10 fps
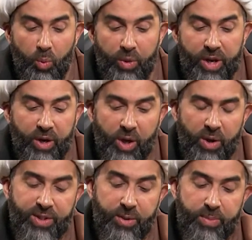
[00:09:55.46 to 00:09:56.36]
there are
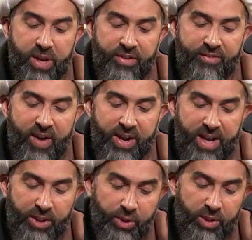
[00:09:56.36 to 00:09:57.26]
going to be
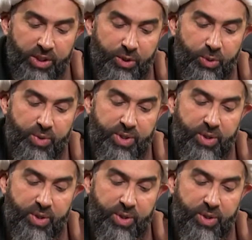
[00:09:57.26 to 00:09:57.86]
financial issues,